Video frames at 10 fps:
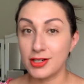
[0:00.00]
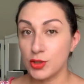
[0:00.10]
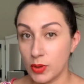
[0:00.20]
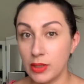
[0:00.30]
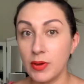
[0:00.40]

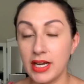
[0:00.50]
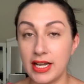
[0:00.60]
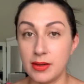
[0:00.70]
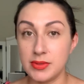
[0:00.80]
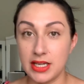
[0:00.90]
21
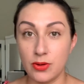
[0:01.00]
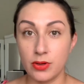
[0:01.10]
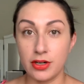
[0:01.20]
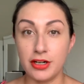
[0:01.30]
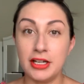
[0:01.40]
items I
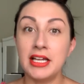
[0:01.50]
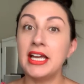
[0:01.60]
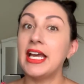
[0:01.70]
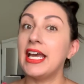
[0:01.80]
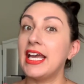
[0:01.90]
ordered,
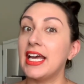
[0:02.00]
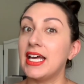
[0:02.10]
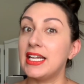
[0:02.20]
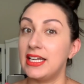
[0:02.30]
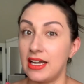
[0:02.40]

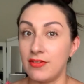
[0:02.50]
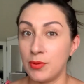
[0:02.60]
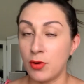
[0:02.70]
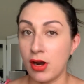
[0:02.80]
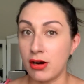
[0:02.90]
and none of them
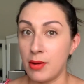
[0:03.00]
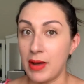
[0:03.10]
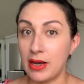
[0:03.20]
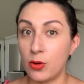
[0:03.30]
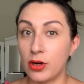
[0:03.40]
are on
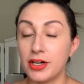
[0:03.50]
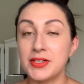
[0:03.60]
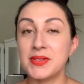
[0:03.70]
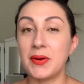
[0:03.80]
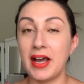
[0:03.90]
back order.
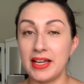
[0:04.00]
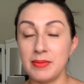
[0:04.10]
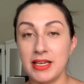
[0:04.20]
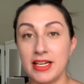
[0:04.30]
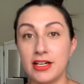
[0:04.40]
So I am
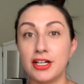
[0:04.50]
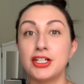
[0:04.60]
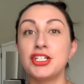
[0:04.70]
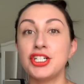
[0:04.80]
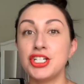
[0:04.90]
here
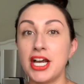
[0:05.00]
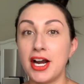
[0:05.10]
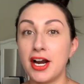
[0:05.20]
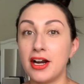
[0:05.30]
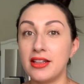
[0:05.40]
to
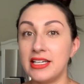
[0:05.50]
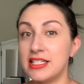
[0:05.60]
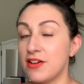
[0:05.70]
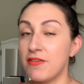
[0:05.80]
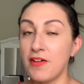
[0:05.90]
share these
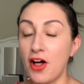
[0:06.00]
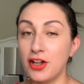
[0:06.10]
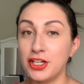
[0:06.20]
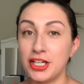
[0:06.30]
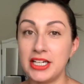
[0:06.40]
fall
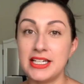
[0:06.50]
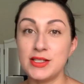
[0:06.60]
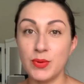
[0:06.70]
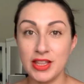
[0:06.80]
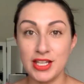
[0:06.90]
goodies
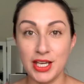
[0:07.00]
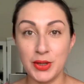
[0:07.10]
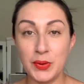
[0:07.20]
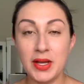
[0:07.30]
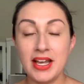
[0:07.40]
with
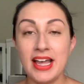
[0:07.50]
you.